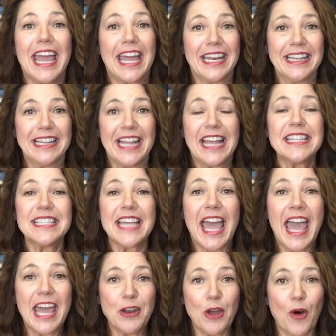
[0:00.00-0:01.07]
and let's
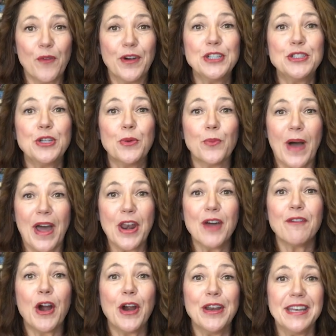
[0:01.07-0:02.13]
head over to one
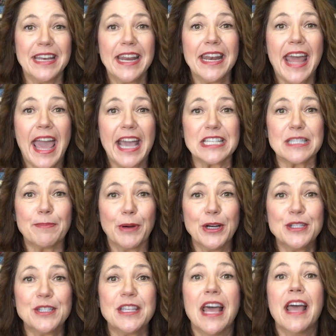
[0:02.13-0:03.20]
of our knit
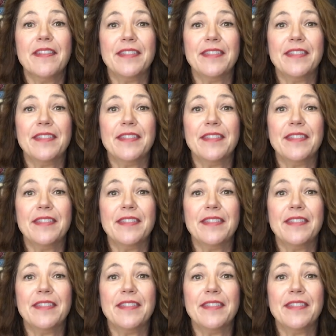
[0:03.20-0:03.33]
experts